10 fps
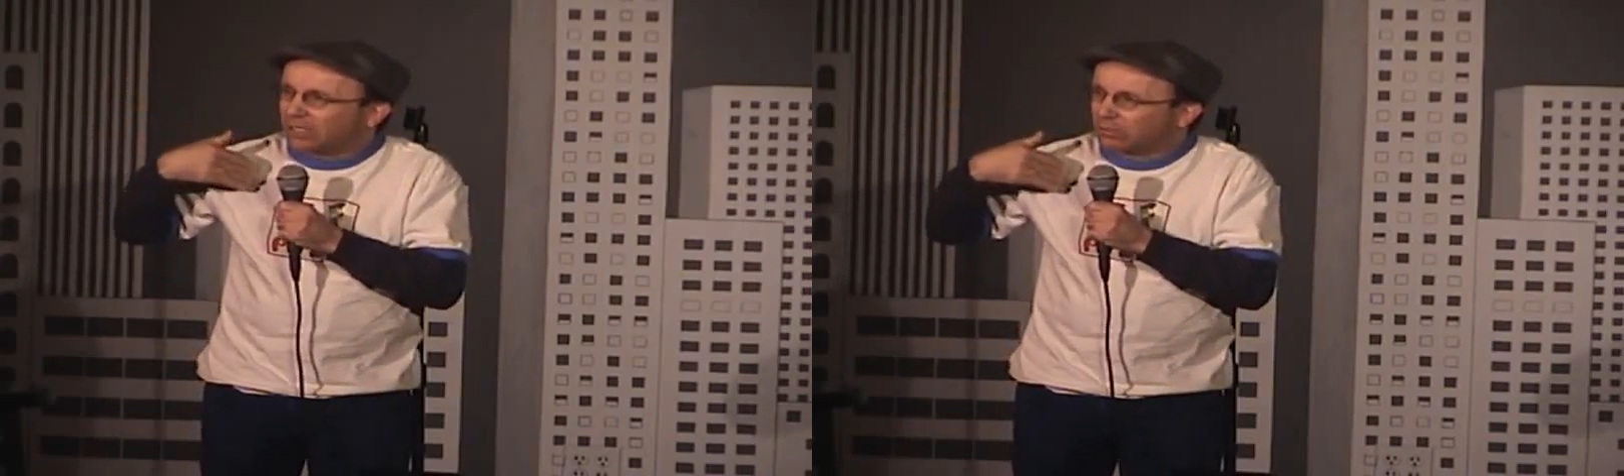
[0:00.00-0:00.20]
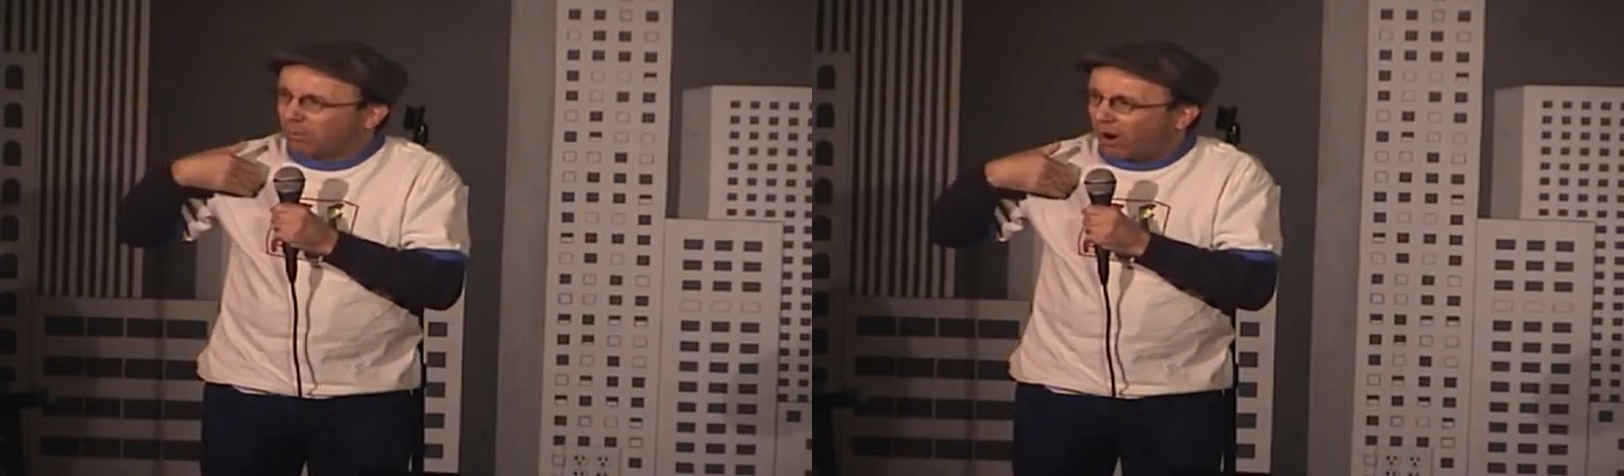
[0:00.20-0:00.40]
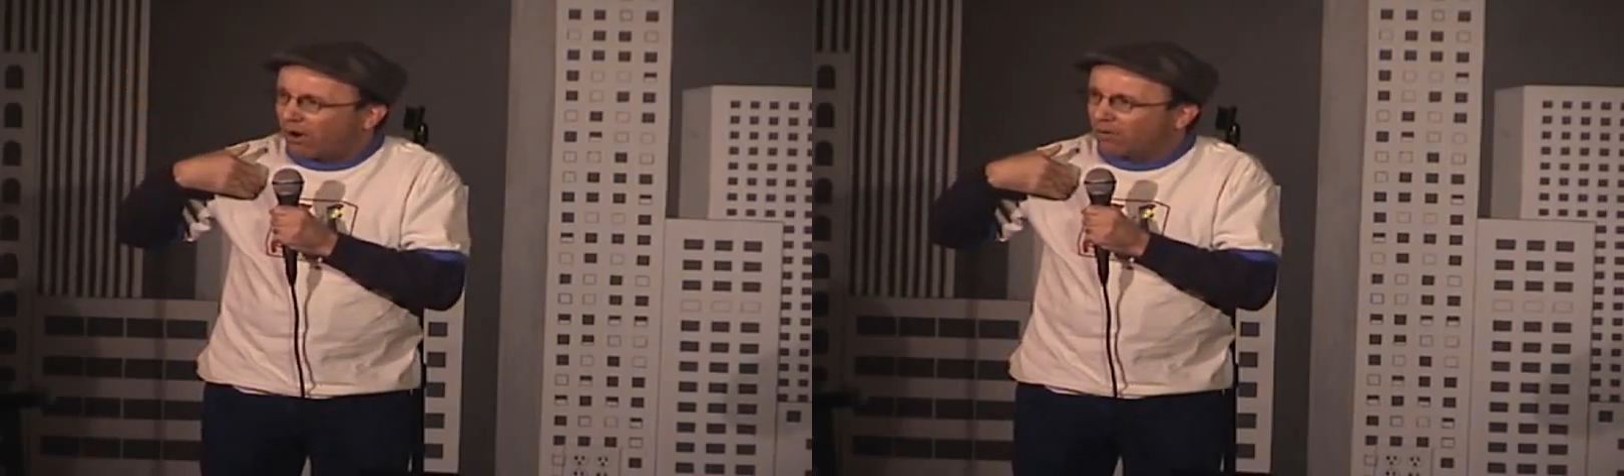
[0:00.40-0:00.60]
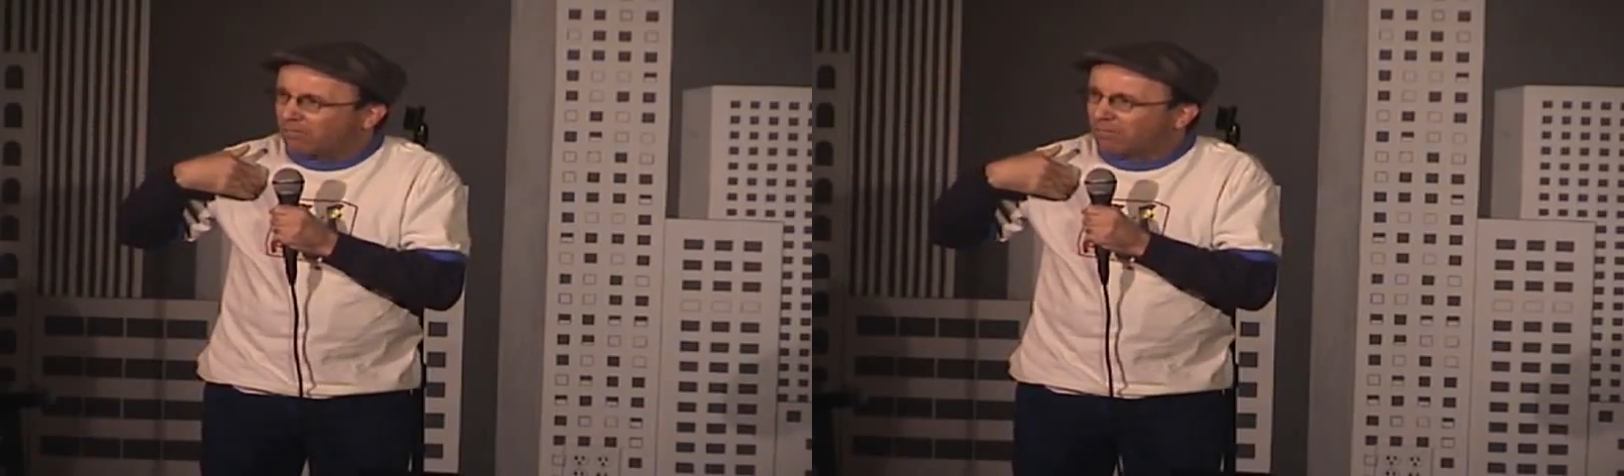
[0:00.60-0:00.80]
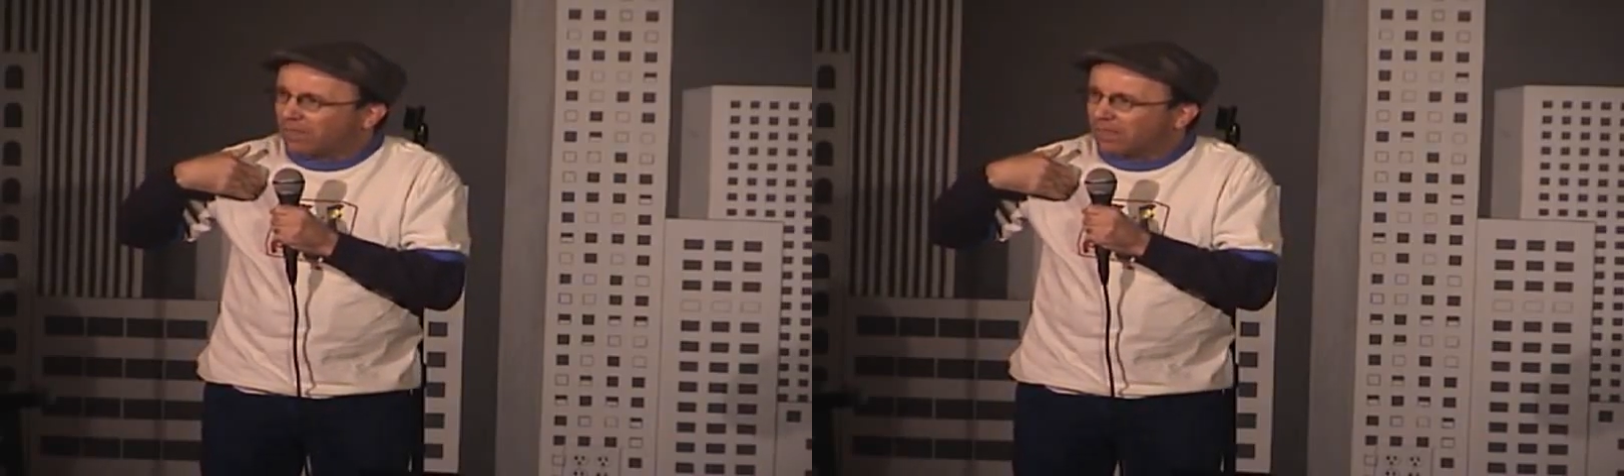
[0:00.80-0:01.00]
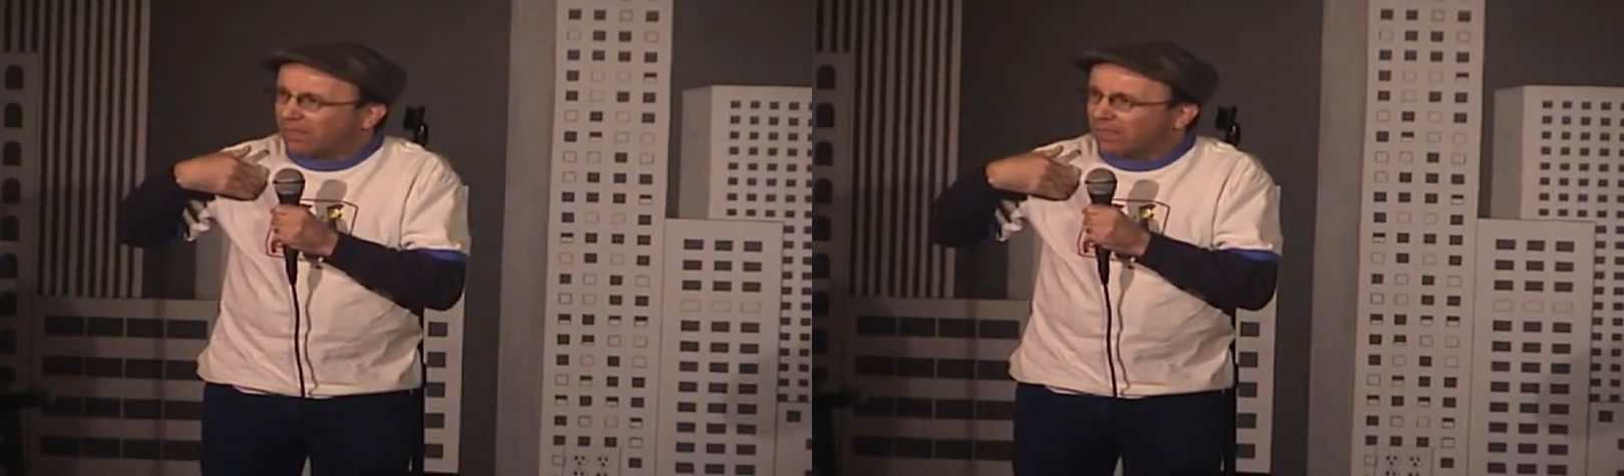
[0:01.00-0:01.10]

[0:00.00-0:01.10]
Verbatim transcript: sperm.